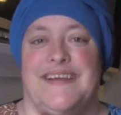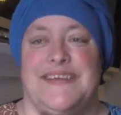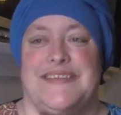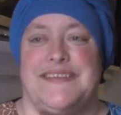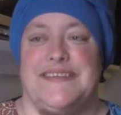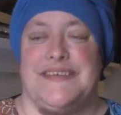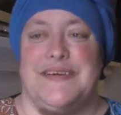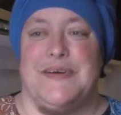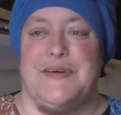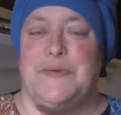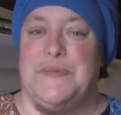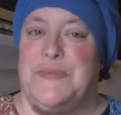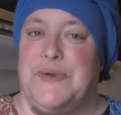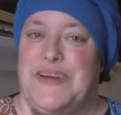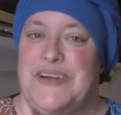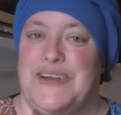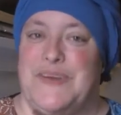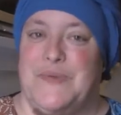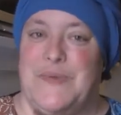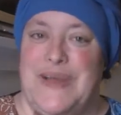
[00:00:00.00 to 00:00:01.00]
So,
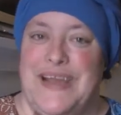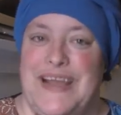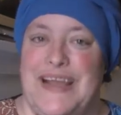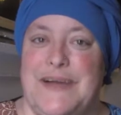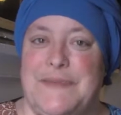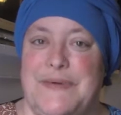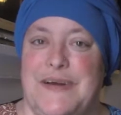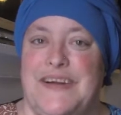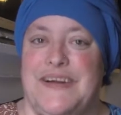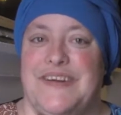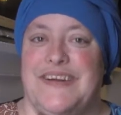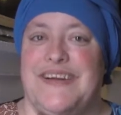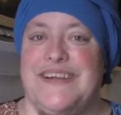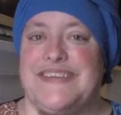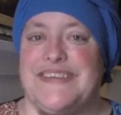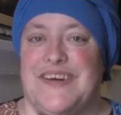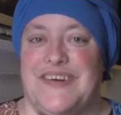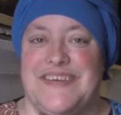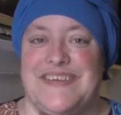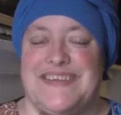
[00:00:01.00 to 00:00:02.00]
but waking up hungry is
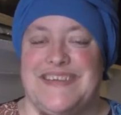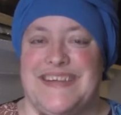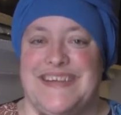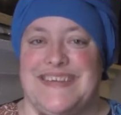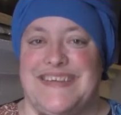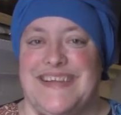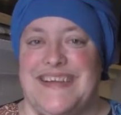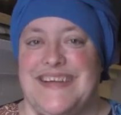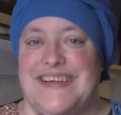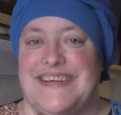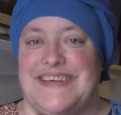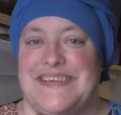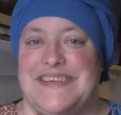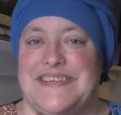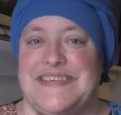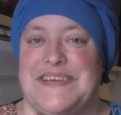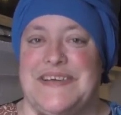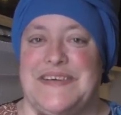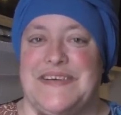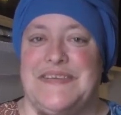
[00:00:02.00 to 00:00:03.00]
always a good thing.
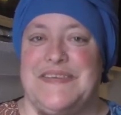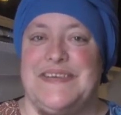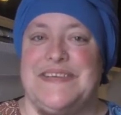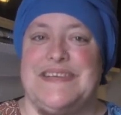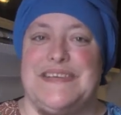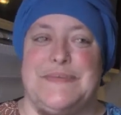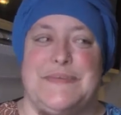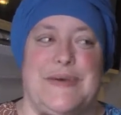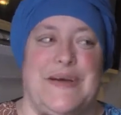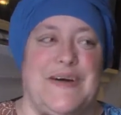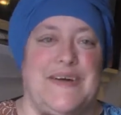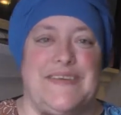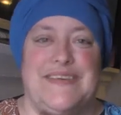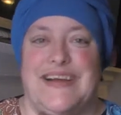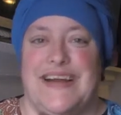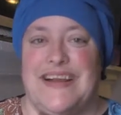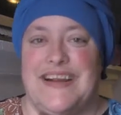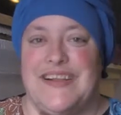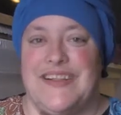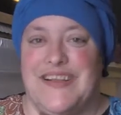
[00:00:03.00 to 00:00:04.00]
So it's about
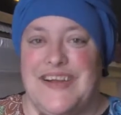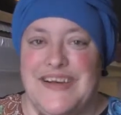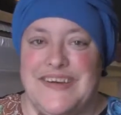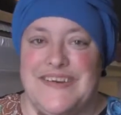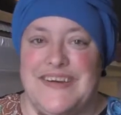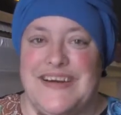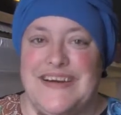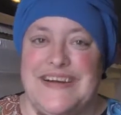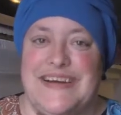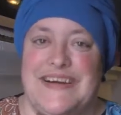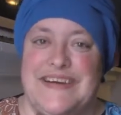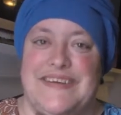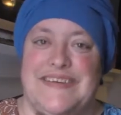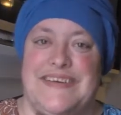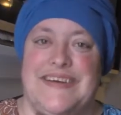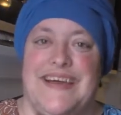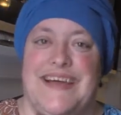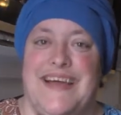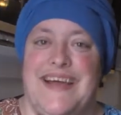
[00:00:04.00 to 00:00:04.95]
9 o'clock right now.